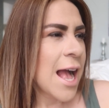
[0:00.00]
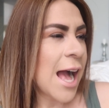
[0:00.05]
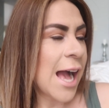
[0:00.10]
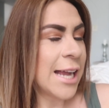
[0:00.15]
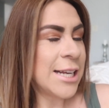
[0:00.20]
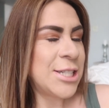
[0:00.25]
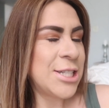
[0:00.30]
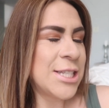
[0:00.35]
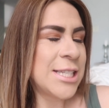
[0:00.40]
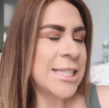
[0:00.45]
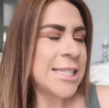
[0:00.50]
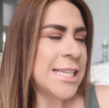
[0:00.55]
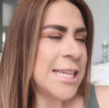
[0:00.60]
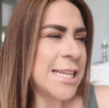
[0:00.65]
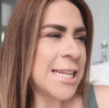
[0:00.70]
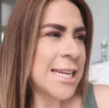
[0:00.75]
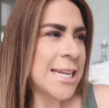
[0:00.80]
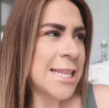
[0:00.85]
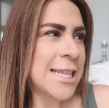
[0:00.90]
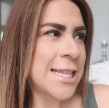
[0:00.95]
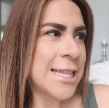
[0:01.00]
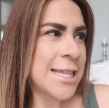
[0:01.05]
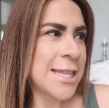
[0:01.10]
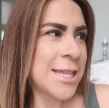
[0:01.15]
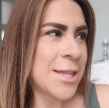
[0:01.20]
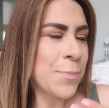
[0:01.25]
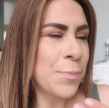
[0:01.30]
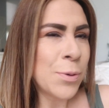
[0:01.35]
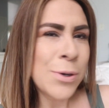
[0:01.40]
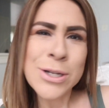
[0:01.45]
I just needed
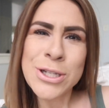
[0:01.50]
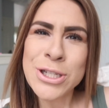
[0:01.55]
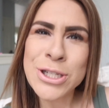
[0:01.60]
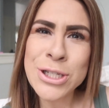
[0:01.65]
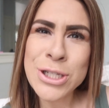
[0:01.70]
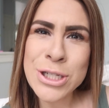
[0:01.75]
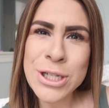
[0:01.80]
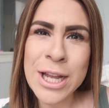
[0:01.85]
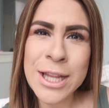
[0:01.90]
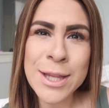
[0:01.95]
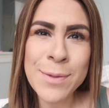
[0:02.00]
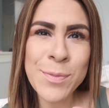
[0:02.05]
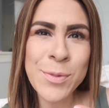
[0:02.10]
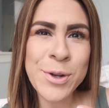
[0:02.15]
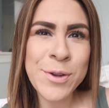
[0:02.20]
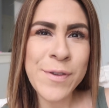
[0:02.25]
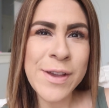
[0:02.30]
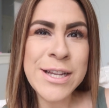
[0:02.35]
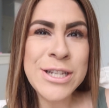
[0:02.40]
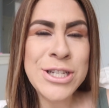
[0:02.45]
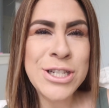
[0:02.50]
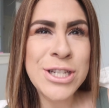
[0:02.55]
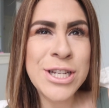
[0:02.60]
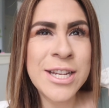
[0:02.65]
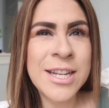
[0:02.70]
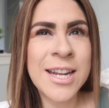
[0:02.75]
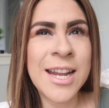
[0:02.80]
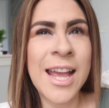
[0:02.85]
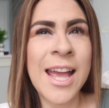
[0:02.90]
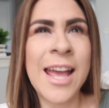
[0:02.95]
the push and the
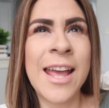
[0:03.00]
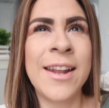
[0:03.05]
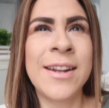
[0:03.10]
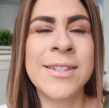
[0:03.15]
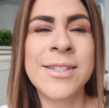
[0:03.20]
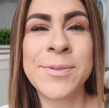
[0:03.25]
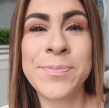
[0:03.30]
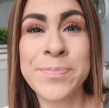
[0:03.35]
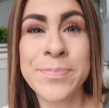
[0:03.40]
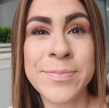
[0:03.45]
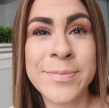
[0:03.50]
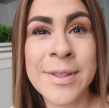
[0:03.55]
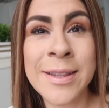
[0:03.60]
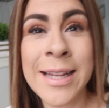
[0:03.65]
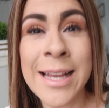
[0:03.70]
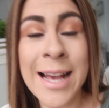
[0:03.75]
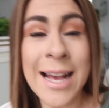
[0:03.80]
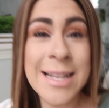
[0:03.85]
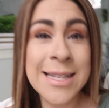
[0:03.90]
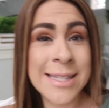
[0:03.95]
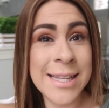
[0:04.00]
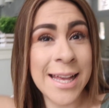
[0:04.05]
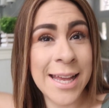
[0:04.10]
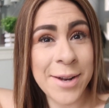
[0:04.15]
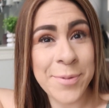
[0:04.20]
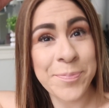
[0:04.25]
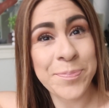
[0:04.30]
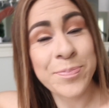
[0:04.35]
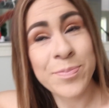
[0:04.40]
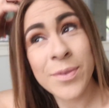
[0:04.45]
motivation. And like I
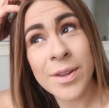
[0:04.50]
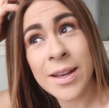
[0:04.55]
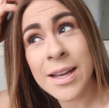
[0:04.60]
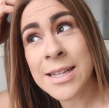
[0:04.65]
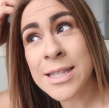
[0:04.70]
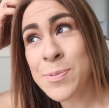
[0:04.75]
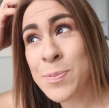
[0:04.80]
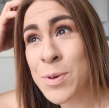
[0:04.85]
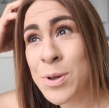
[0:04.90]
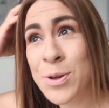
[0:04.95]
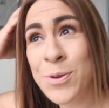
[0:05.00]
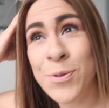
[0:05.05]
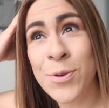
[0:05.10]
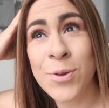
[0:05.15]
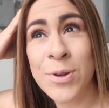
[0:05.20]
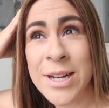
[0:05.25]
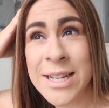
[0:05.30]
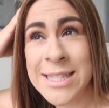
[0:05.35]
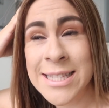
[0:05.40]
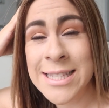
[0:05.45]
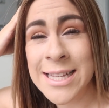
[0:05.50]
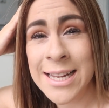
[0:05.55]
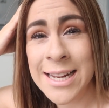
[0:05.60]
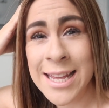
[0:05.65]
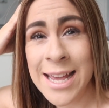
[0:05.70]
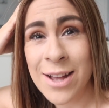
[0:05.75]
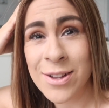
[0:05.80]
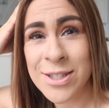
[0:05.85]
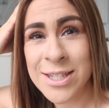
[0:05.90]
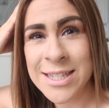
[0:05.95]
said, it's beautiful and it's
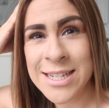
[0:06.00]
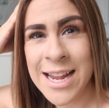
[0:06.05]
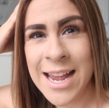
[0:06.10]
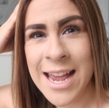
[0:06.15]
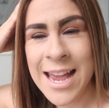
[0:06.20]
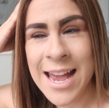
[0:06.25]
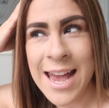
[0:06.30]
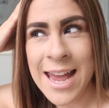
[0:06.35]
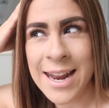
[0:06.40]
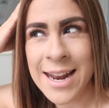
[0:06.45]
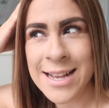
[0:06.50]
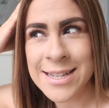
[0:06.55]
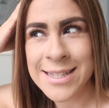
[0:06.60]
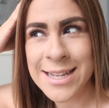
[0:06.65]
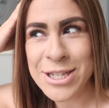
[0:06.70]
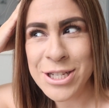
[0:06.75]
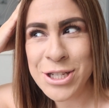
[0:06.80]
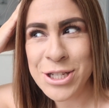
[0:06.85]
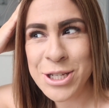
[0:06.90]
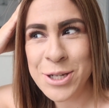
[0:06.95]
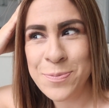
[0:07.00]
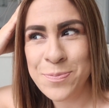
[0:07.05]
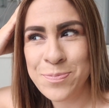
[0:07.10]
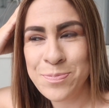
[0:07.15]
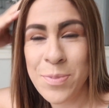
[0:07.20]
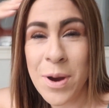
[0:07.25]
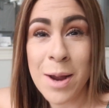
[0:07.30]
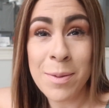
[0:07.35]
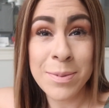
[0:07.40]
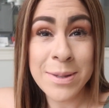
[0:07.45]
sunny out today, and as I should
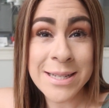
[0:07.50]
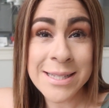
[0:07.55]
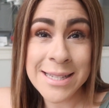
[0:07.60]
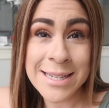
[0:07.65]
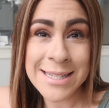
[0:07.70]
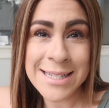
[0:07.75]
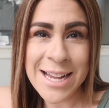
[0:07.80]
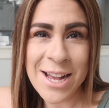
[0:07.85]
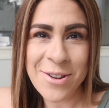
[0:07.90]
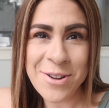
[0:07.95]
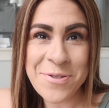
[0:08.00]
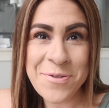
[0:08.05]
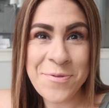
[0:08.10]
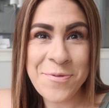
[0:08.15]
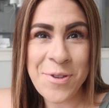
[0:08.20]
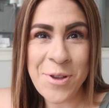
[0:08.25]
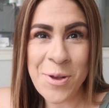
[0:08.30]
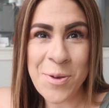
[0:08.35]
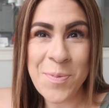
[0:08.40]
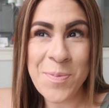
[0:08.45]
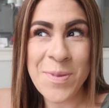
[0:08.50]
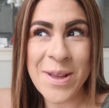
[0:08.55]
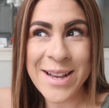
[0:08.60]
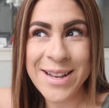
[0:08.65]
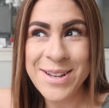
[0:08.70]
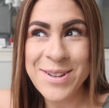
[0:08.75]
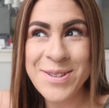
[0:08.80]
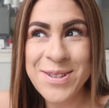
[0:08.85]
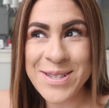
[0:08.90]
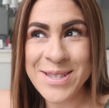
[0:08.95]
probably sit down and film
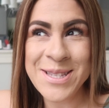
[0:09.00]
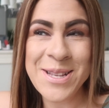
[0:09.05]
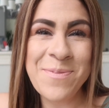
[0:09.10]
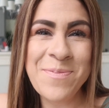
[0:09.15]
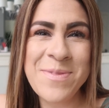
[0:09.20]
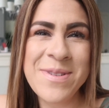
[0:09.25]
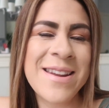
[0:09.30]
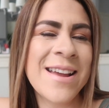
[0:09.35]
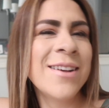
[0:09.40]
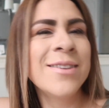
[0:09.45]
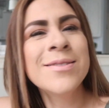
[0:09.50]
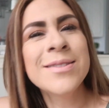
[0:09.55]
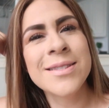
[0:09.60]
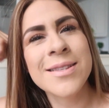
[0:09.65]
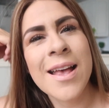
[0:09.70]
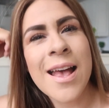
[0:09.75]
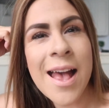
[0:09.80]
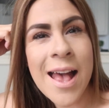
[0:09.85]
like something else,